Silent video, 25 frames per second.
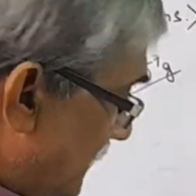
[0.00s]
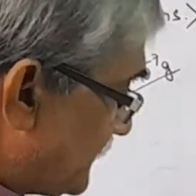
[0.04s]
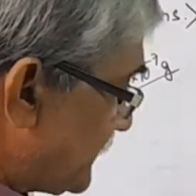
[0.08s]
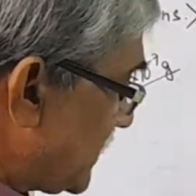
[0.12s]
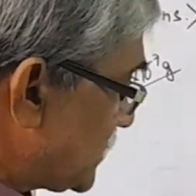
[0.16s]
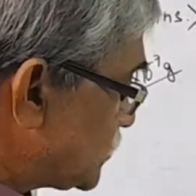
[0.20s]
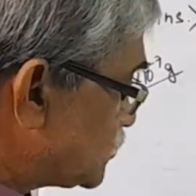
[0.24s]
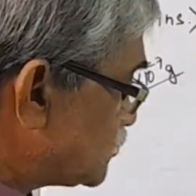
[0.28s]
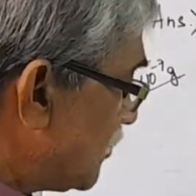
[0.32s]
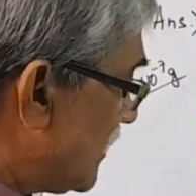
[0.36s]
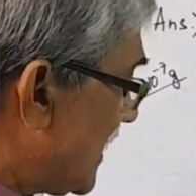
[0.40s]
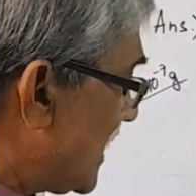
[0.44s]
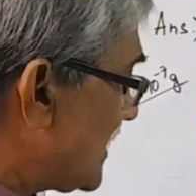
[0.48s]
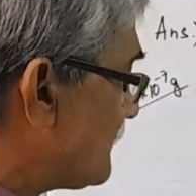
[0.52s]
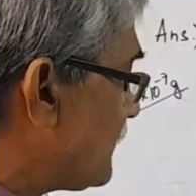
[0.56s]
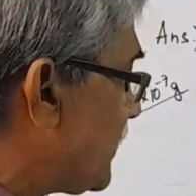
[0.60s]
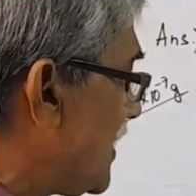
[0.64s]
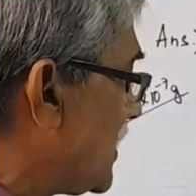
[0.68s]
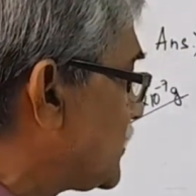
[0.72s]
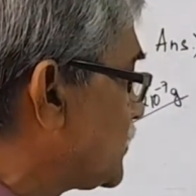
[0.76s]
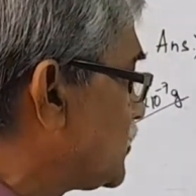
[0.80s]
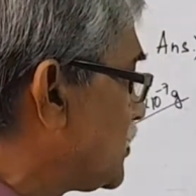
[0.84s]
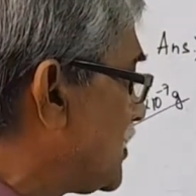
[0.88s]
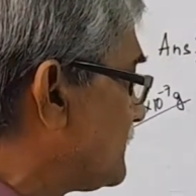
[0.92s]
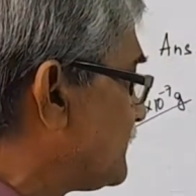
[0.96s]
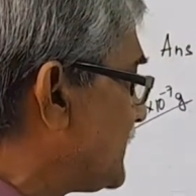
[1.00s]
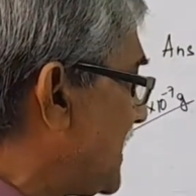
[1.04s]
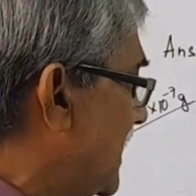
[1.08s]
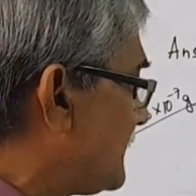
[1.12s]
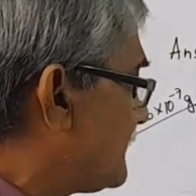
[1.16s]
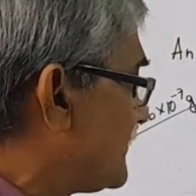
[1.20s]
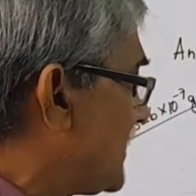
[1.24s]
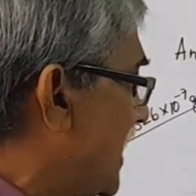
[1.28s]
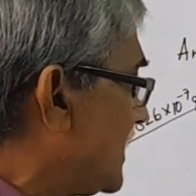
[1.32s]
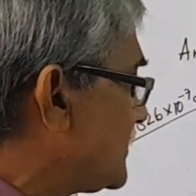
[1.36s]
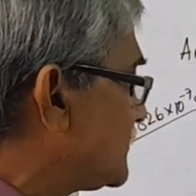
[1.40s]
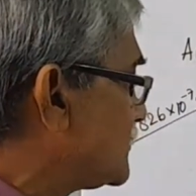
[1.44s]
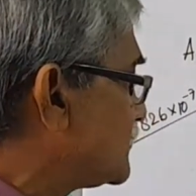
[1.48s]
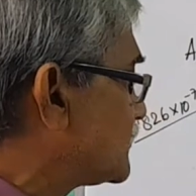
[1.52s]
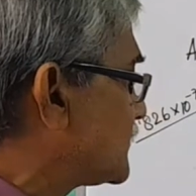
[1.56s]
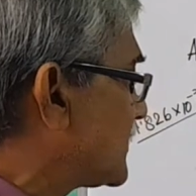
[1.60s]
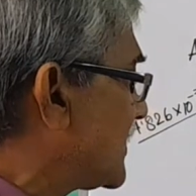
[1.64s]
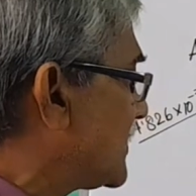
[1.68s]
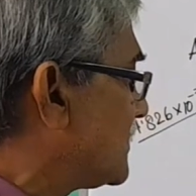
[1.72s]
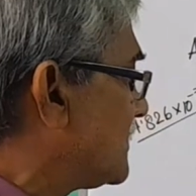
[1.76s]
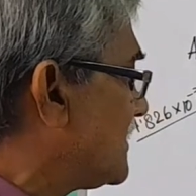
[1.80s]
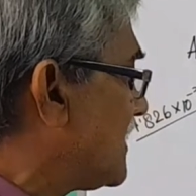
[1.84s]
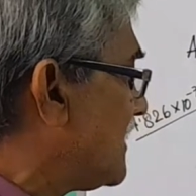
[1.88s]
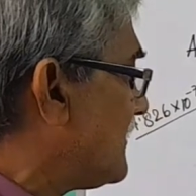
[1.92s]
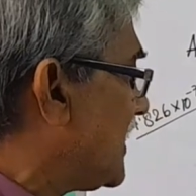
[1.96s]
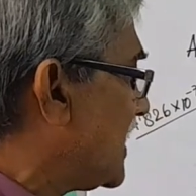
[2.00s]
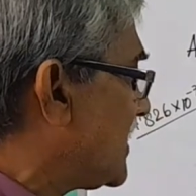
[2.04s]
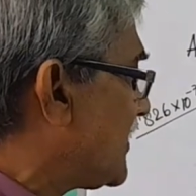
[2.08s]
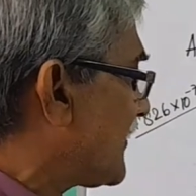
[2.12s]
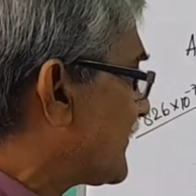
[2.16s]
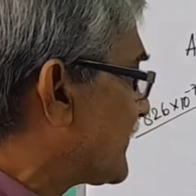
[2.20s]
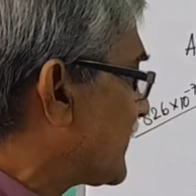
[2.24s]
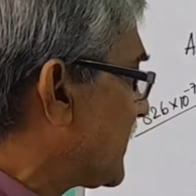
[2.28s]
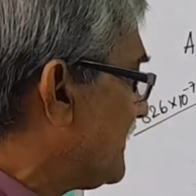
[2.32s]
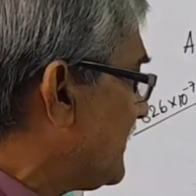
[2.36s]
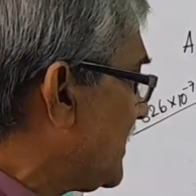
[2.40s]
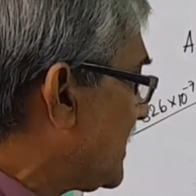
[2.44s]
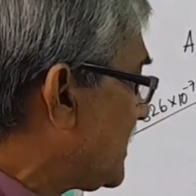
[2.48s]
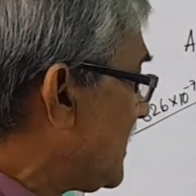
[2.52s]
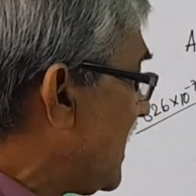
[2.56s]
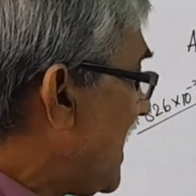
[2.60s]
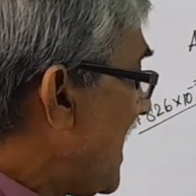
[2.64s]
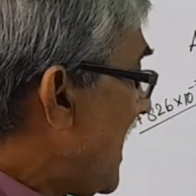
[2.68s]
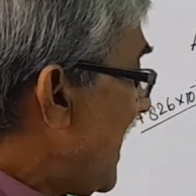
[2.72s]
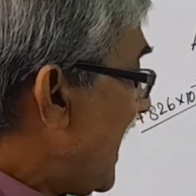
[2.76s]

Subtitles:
into 1.059 into 10 to the power minus 7,